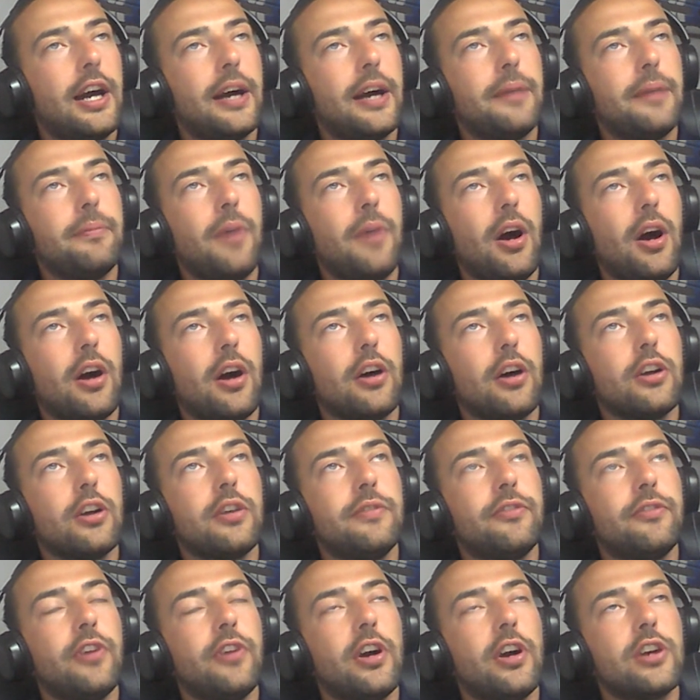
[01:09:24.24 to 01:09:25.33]
Our
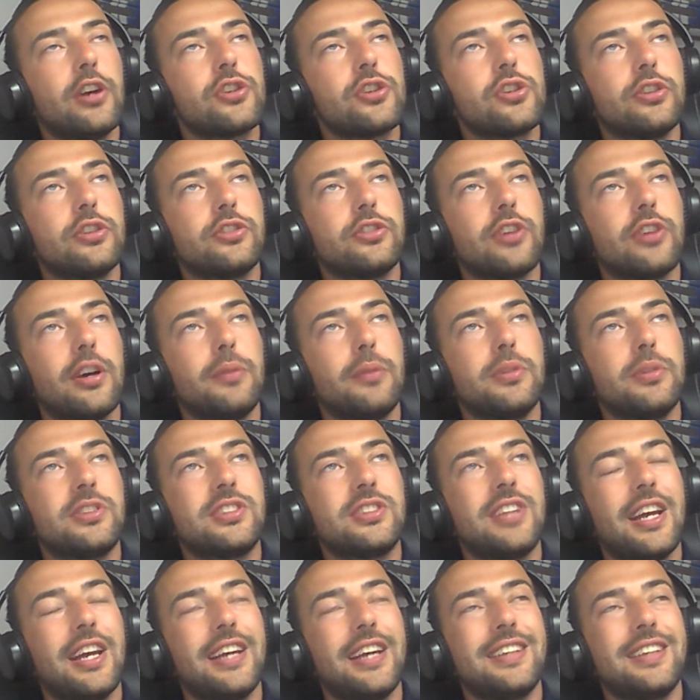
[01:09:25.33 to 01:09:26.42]
conversions, I would
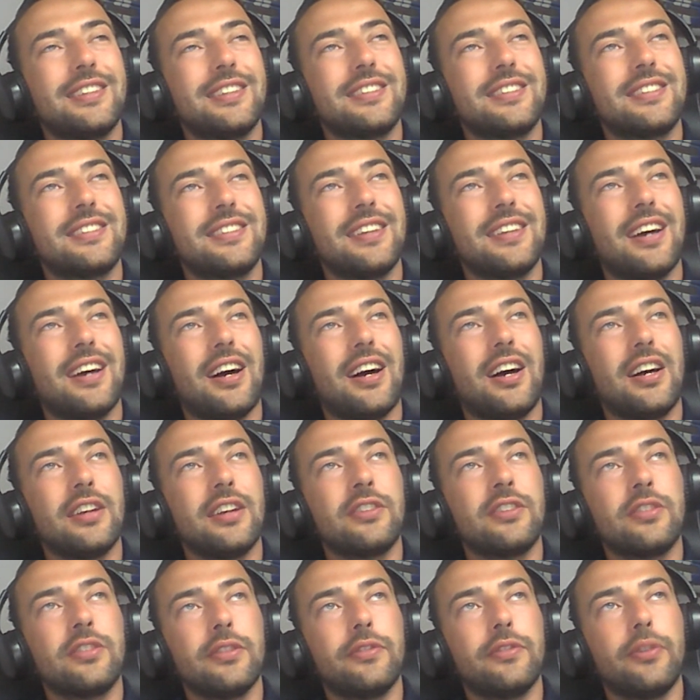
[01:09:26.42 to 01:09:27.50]
say,
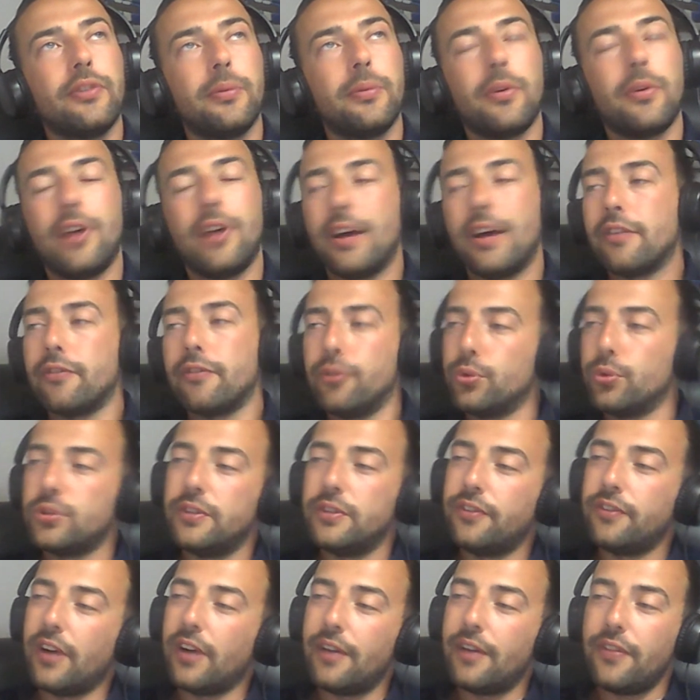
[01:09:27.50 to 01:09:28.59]
start from around
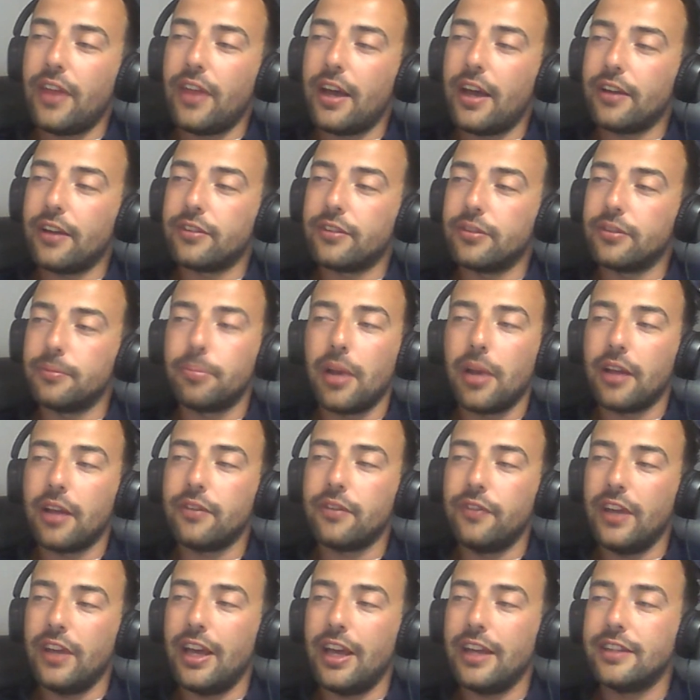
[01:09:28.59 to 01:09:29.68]
45,000
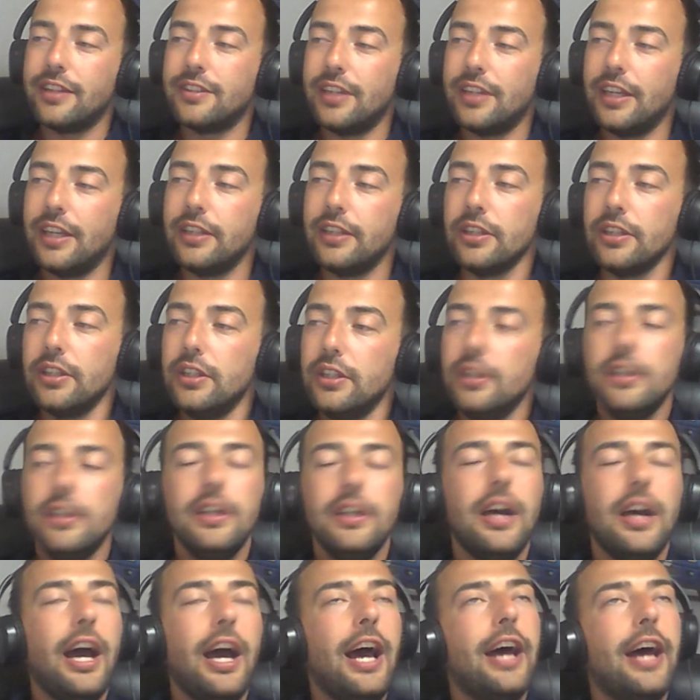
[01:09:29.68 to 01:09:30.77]
plus VAT,
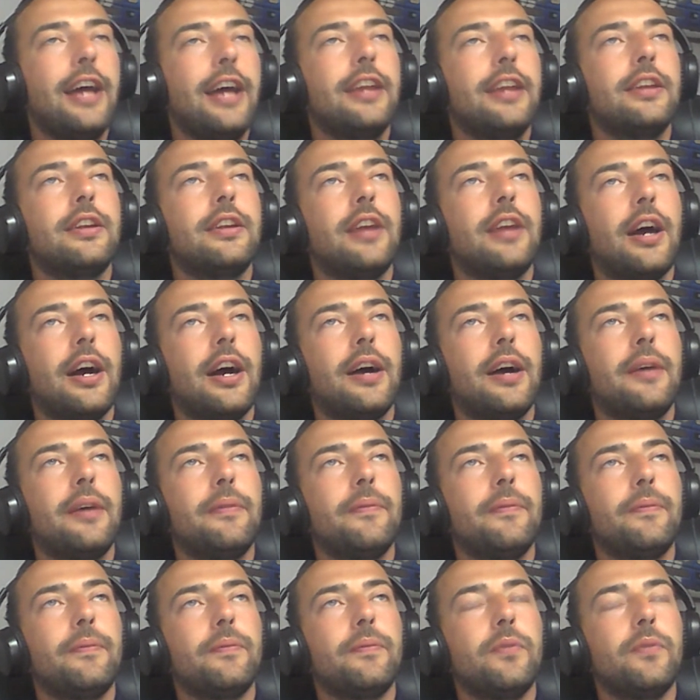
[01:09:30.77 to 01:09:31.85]
and
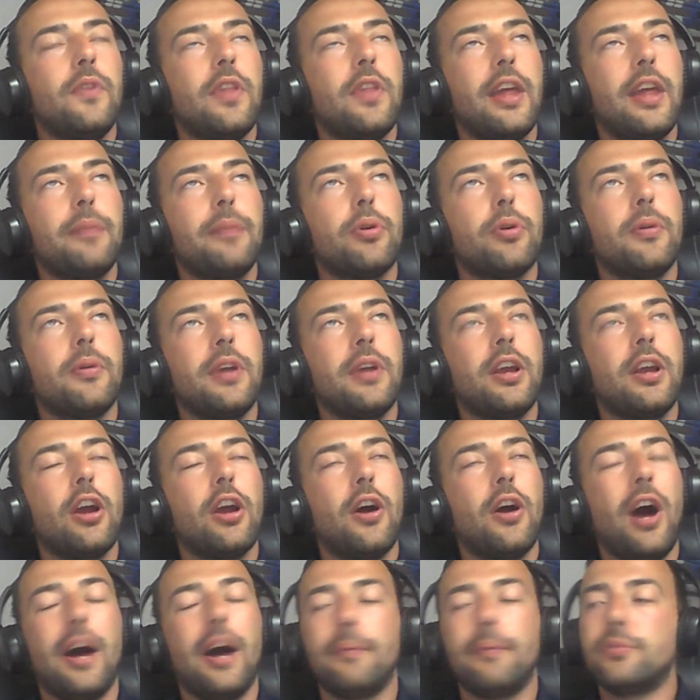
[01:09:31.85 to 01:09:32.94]
they probably
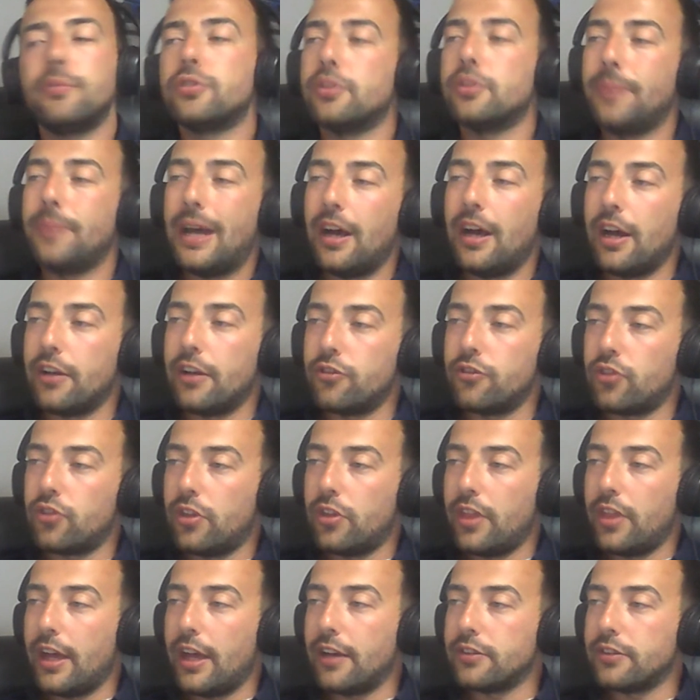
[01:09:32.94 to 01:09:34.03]
go up to about
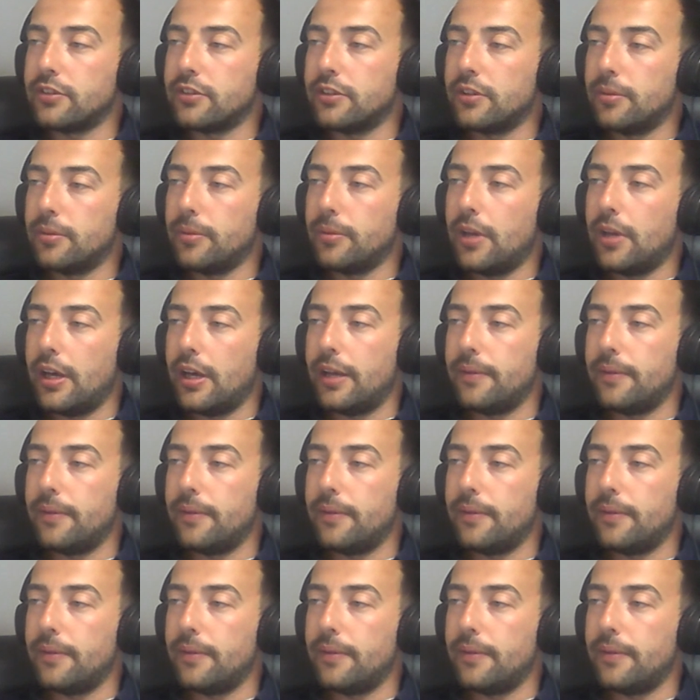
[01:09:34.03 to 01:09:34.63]
100,000